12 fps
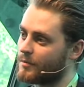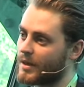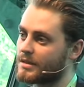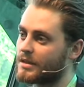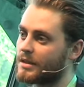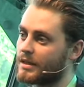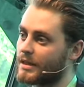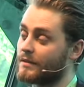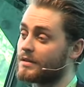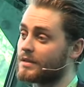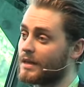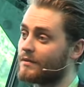Basically, in
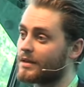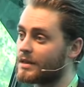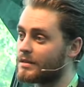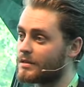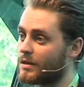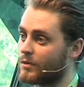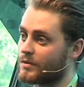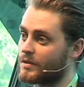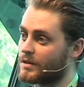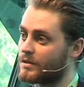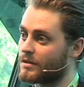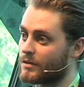the 70s, there was
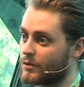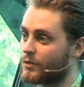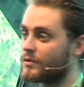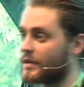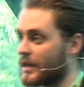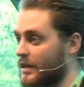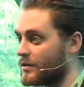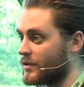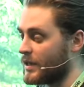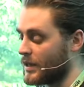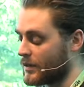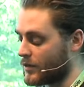this acoustic
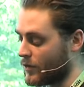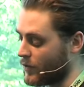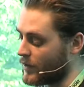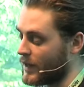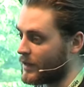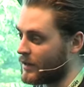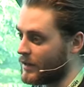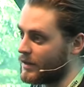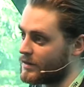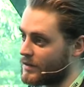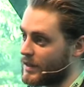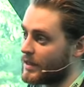engineer called
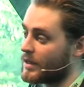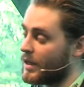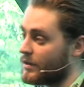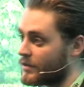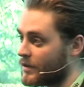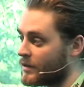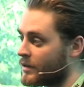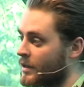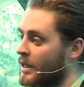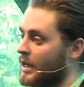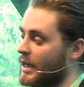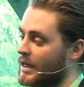uh, Steve Carlsson
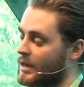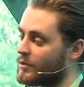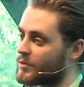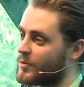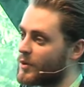and he was